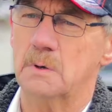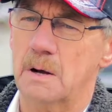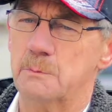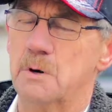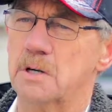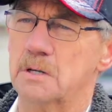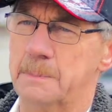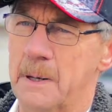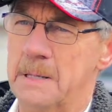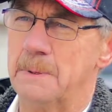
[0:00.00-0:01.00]
I work on
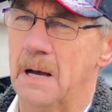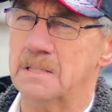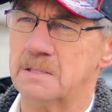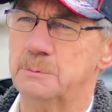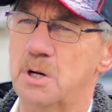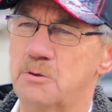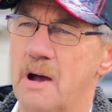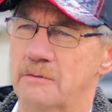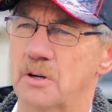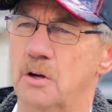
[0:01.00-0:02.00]
the pipelines, and we
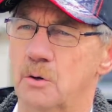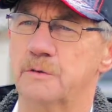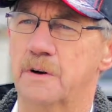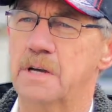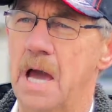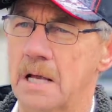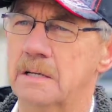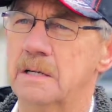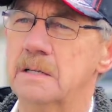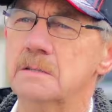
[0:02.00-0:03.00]
travel all over
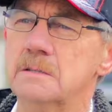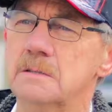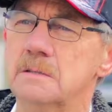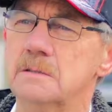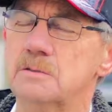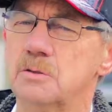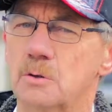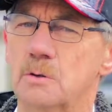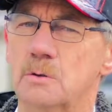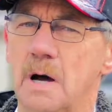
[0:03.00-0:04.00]
Canada.
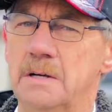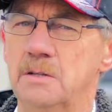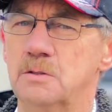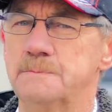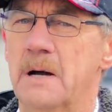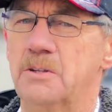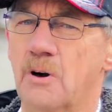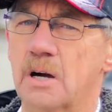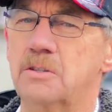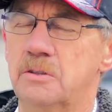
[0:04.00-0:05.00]
So I use my
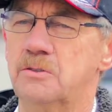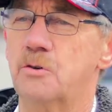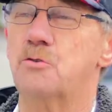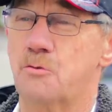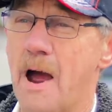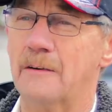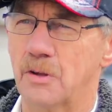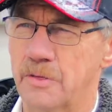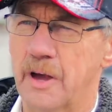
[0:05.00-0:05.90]
truck to travel